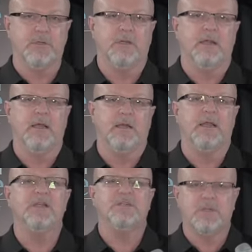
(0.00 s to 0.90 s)
and it had
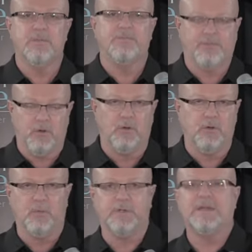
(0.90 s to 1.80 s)
a
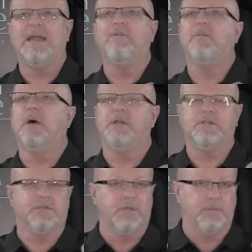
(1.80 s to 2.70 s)
sheepfold in which
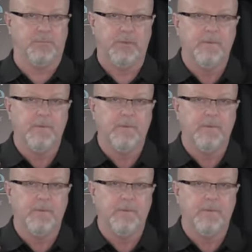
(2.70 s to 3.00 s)
everybody's sheep,